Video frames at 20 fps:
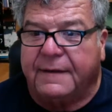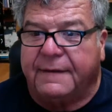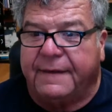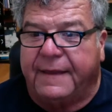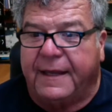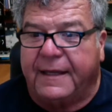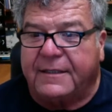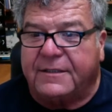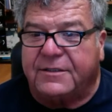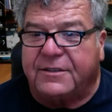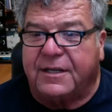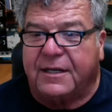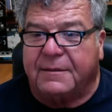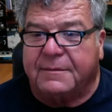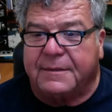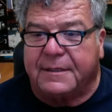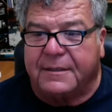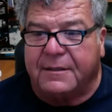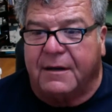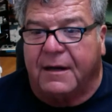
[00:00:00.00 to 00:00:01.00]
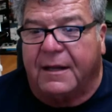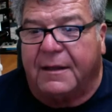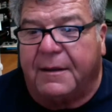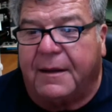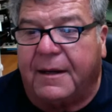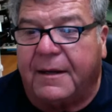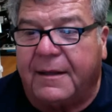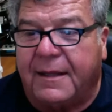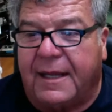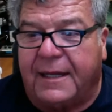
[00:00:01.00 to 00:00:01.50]
Thanks, James. And no,
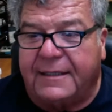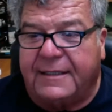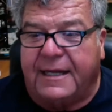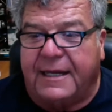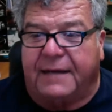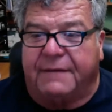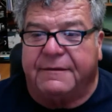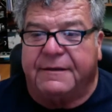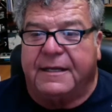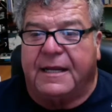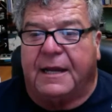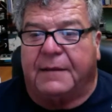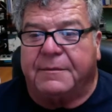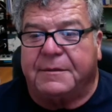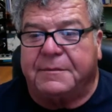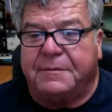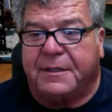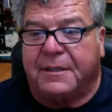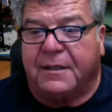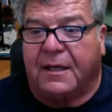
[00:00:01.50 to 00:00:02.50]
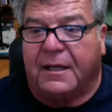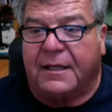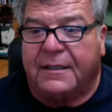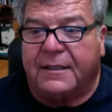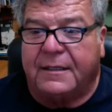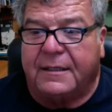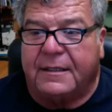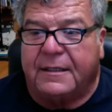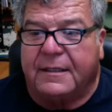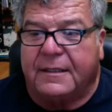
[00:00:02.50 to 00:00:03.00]
I liked having Captain Bill
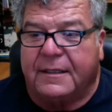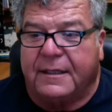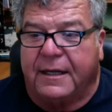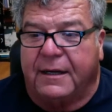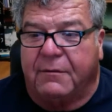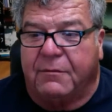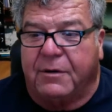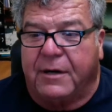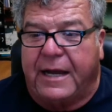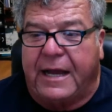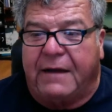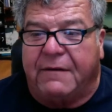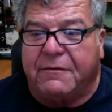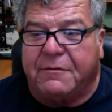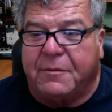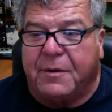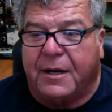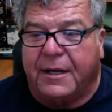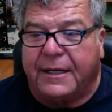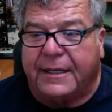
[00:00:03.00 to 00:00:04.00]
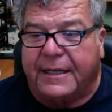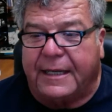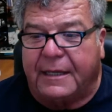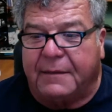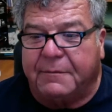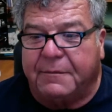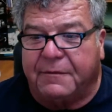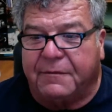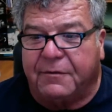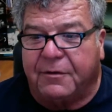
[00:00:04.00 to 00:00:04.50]
on, and we'll have him on
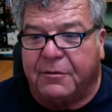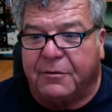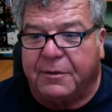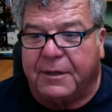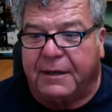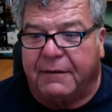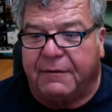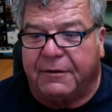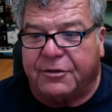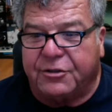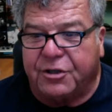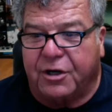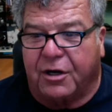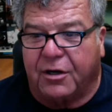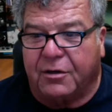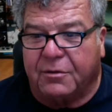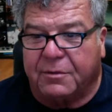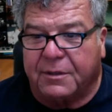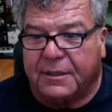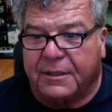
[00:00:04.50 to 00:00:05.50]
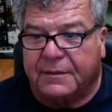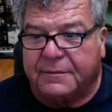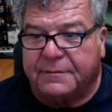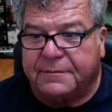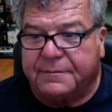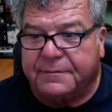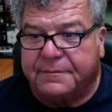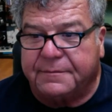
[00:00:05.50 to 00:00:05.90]
again before we have our charter with him.